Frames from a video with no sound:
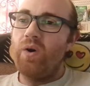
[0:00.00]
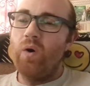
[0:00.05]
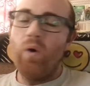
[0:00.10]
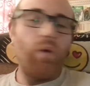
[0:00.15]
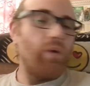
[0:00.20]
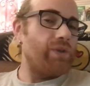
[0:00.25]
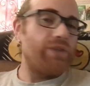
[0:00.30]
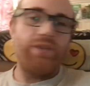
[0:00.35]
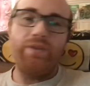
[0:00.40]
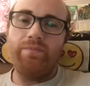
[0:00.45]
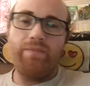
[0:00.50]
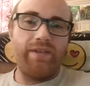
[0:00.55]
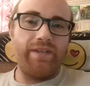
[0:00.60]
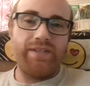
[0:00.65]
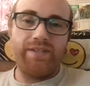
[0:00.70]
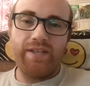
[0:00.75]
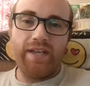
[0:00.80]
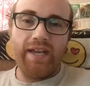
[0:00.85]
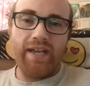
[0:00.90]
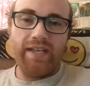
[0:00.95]

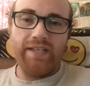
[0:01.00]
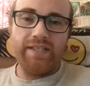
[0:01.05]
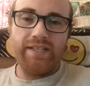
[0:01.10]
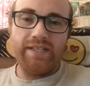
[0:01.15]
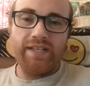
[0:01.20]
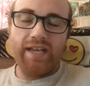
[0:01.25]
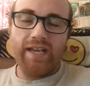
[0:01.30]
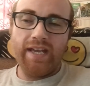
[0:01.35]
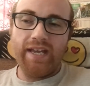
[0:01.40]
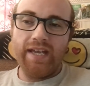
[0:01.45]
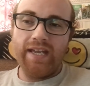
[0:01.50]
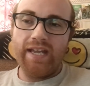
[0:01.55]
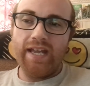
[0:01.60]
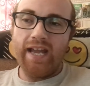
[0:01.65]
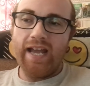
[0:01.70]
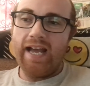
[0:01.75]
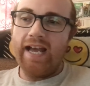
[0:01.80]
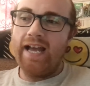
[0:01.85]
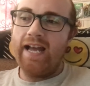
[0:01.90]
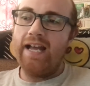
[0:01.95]
awesomest day today,
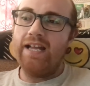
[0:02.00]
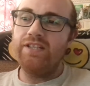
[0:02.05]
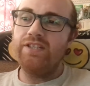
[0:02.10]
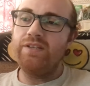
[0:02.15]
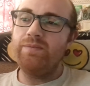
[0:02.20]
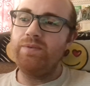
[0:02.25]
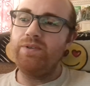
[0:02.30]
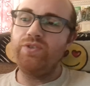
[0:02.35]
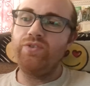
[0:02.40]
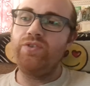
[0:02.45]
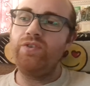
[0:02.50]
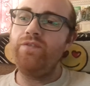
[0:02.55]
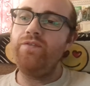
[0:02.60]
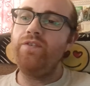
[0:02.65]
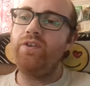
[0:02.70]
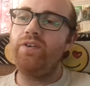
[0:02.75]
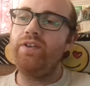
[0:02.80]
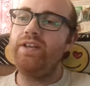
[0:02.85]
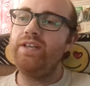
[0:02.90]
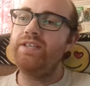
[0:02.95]
and to be
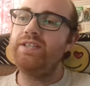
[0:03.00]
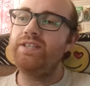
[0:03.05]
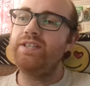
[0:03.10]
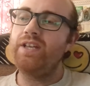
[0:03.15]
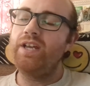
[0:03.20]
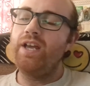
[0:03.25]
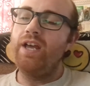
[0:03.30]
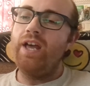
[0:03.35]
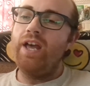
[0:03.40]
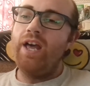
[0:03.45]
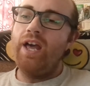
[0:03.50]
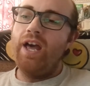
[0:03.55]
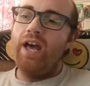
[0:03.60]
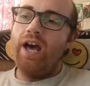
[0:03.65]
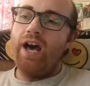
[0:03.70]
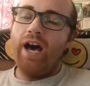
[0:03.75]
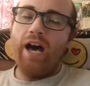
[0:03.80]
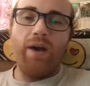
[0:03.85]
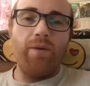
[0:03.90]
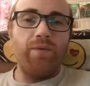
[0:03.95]
truthfully honest,
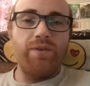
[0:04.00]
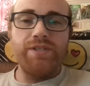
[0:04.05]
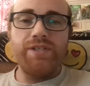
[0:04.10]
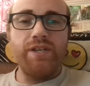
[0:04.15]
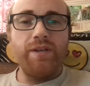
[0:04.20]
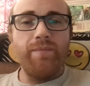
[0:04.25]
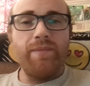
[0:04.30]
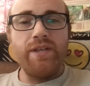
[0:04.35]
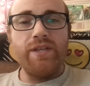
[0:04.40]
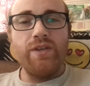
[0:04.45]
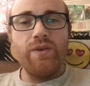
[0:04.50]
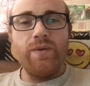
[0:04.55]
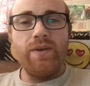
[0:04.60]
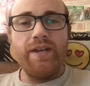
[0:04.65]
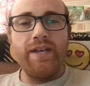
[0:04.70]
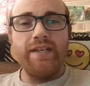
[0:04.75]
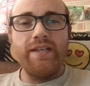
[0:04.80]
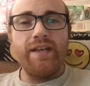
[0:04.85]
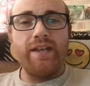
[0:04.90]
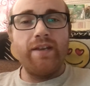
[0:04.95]
I was going to be
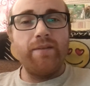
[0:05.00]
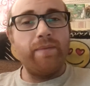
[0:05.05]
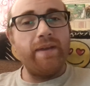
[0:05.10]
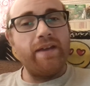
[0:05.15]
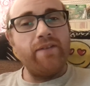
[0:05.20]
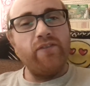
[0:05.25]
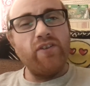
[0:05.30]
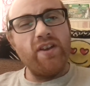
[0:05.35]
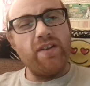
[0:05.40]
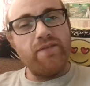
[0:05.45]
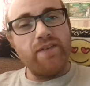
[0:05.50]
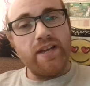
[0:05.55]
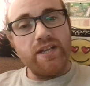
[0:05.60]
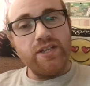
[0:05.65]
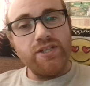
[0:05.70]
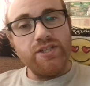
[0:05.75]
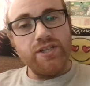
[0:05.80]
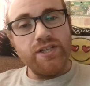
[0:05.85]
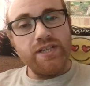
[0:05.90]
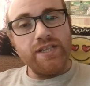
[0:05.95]
doing a bit of an
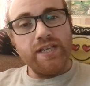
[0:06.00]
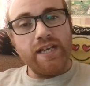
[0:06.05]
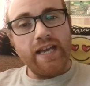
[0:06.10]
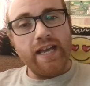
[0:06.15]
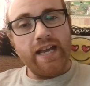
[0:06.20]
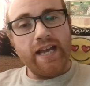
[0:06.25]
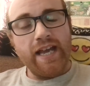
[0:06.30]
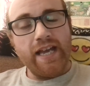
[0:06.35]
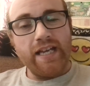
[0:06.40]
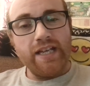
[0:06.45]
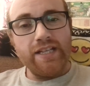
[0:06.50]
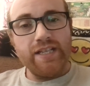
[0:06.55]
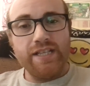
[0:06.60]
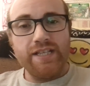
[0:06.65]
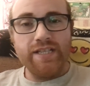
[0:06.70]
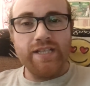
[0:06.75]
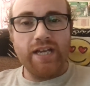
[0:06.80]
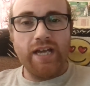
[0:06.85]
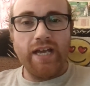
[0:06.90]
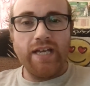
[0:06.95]
adventure today, and I
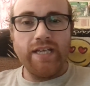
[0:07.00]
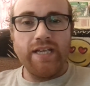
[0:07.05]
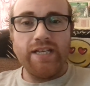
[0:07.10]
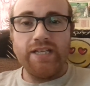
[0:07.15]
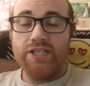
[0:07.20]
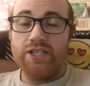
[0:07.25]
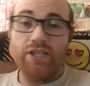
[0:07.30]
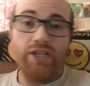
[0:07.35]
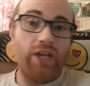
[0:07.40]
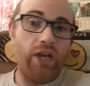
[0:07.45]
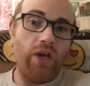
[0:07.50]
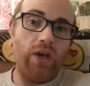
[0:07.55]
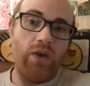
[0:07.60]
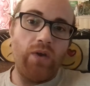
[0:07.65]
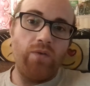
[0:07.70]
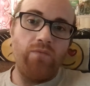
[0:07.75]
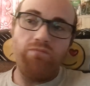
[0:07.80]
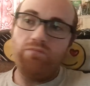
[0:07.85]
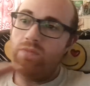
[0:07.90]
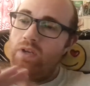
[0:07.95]
decided to
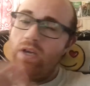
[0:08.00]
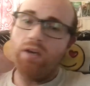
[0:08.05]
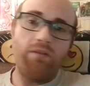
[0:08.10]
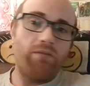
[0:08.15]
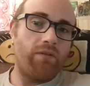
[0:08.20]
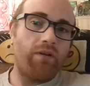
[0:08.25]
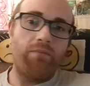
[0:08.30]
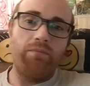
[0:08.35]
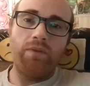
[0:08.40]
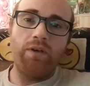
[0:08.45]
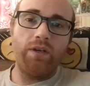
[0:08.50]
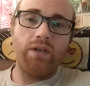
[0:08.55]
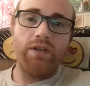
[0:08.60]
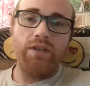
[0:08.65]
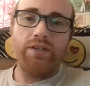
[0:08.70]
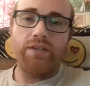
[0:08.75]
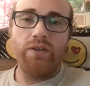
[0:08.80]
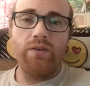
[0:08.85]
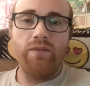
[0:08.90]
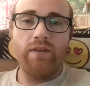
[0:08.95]
go, no, I'm not
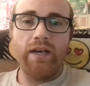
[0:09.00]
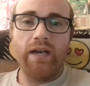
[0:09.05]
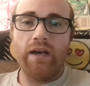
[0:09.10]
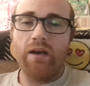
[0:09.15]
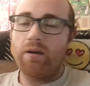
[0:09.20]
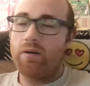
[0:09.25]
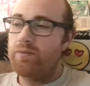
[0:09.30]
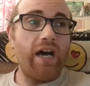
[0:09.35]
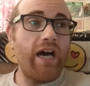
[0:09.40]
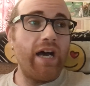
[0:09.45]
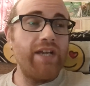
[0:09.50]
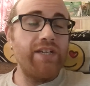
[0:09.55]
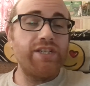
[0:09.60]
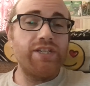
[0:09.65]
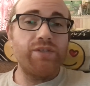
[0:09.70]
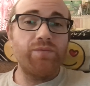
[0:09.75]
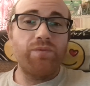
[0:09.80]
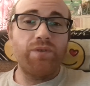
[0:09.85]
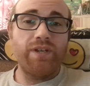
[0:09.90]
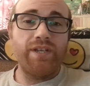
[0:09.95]
going to do that. I
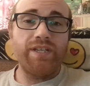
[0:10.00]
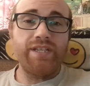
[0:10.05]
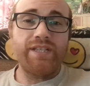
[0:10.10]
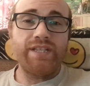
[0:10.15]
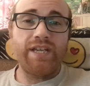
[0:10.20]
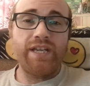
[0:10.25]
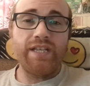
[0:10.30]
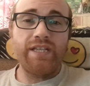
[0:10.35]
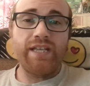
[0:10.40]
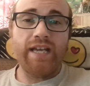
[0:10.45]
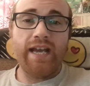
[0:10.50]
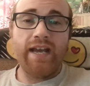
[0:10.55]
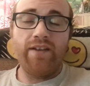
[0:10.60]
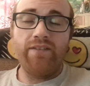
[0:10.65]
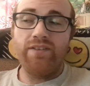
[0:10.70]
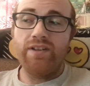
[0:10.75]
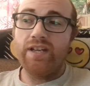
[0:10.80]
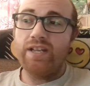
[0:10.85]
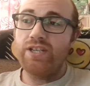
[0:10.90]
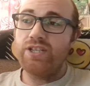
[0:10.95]
just want to sit
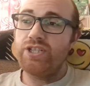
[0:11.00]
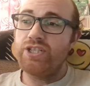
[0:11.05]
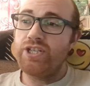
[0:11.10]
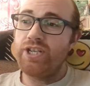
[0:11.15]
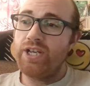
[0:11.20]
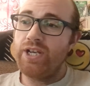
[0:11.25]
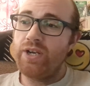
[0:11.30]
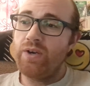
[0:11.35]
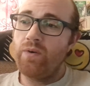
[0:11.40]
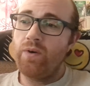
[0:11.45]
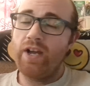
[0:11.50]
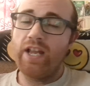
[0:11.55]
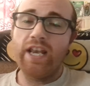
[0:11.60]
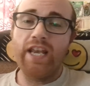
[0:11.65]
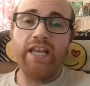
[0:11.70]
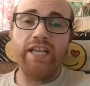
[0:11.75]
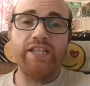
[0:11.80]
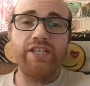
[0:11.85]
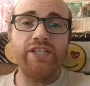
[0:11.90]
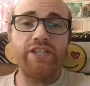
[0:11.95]
down and chill and
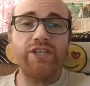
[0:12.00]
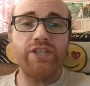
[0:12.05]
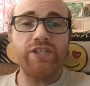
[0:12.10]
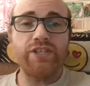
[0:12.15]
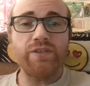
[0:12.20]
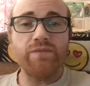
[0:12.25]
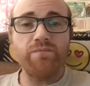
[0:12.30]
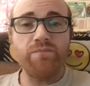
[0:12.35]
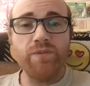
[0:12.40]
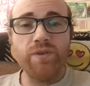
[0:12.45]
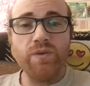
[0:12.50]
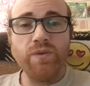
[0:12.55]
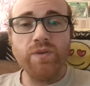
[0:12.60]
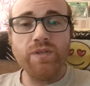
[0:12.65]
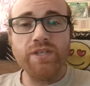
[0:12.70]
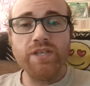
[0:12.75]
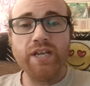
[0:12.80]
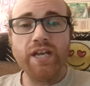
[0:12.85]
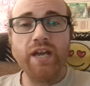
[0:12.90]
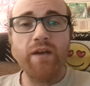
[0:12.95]
listen to some
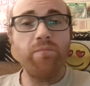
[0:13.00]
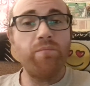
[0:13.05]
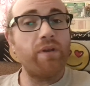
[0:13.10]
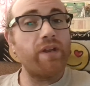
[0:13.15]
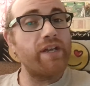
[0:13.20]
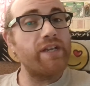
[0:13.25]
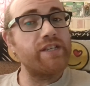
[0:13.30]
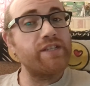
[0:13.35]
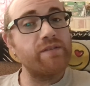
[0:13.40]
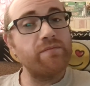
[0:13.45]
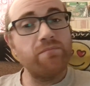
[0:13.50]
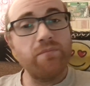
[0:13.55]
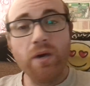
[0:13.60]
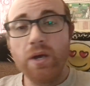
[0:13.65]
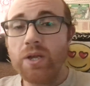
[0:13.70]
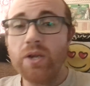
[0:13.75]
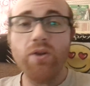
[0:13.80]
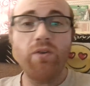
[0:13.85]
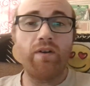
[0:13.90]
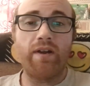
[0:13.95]
music and play some
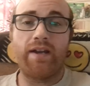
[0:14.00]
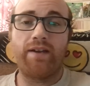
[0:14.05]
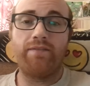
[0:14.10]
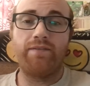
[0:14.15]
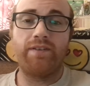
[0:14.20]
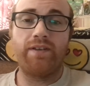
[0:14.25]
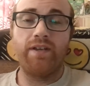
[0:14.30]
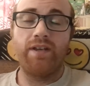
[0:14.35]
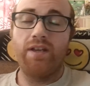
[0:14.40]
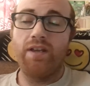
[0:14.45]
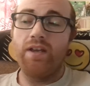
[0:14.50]
Minecraft,